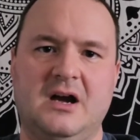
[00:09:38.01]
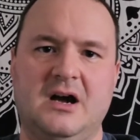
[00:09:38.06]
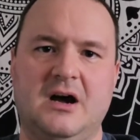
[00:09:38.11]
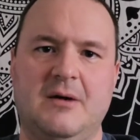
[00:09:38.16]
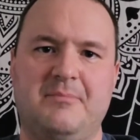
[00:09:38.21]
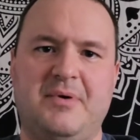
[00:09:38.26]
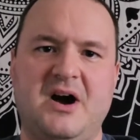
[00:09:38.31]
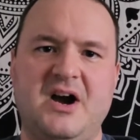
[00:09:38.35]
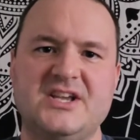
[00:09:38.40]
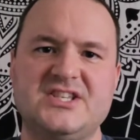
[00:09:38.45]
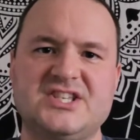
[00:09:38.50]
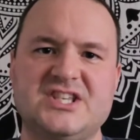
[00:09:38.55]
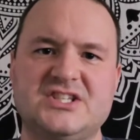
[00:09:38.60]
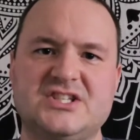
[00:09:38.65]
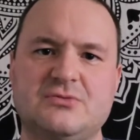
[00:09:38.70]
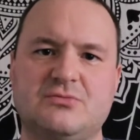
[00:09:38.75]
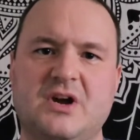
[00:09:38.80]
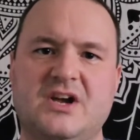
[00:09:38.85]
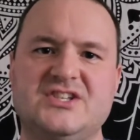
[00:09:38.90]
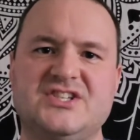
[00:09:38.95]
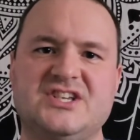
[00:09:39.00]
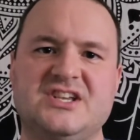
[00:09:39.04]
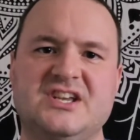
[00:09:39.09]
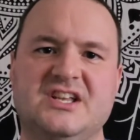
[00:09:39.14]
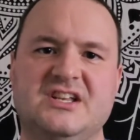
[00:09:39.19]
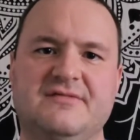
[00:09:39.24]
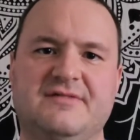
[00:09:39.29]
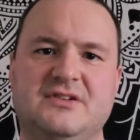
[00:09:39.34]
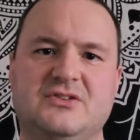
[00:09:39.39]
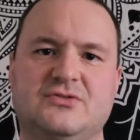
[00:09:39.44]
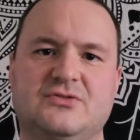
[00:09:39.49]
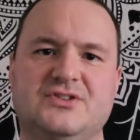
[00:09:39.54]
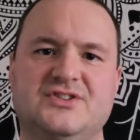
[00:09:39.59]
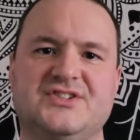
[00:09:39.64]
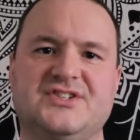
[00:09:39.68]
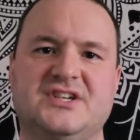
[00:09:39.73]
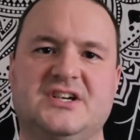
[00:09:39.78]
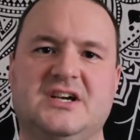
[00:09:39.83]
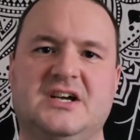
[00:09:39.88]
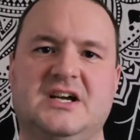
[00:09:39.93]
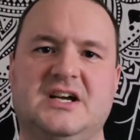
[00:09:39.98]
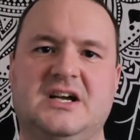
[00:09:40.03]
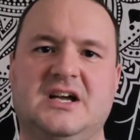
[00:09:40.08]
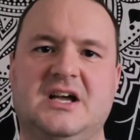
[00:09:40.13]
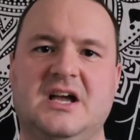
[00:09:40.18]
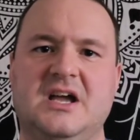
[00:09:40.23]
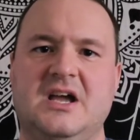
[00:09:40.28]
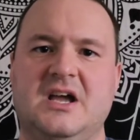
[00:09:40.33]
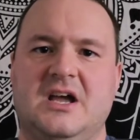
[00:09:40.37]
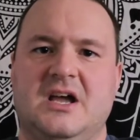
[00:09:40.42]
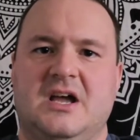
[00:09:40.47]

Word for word: uh, Pisces rising individuals, uh,